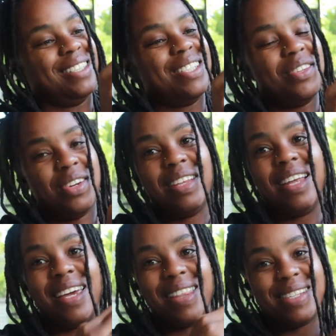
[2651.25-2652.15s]
it's looking
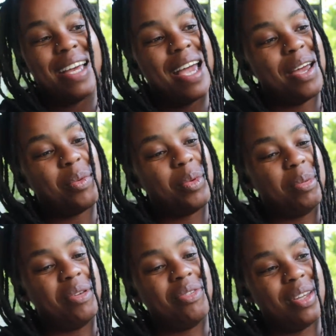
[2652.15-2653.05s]
like this hat will
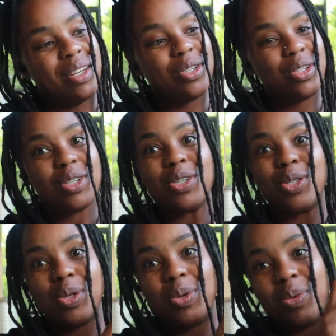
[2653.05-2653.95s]
be finished
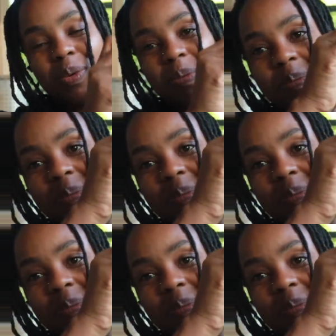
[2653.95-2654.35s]
soon.